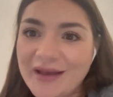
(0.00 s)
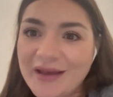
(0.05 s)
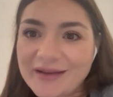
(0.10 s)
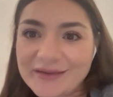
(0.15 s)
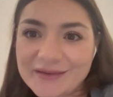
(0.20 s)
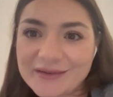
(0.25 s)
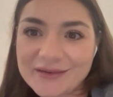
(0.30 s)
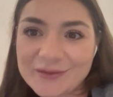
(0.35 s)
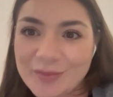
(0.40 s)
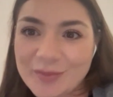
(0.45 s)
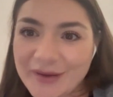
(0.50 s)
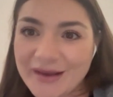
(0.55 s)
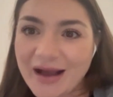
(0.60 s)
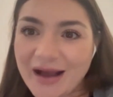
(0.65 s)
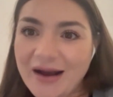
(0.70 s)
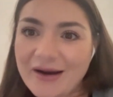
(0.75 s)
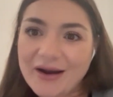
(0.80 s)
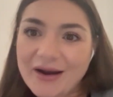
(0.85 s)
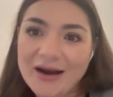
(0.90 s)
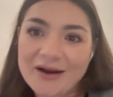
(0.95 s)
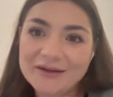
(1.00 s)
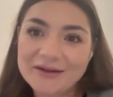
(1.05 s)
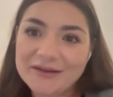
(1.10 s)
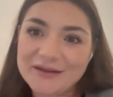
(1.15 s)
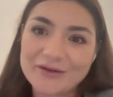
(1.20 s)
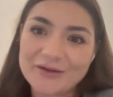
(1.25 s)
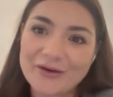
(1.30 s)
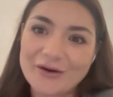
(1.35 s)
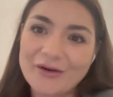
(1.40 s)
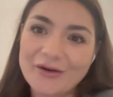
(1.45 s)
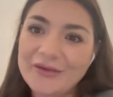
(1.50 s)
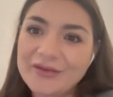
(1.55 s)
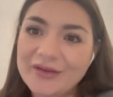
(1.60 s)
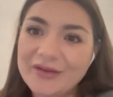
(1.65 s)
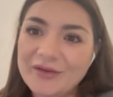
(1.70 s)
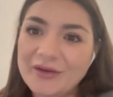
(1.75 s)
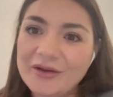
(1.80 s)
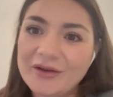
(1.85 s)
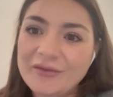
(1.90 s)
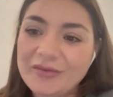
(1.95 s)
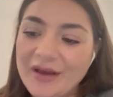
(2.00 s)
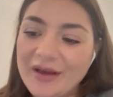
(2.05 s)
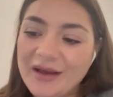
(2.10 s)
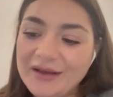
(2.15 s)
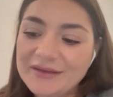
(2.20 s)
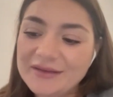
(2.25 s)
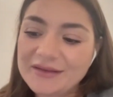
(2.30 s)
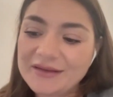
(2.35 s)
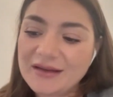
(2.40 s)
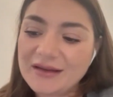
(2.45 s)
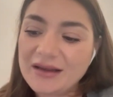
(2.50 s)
nice PR articles and all of that.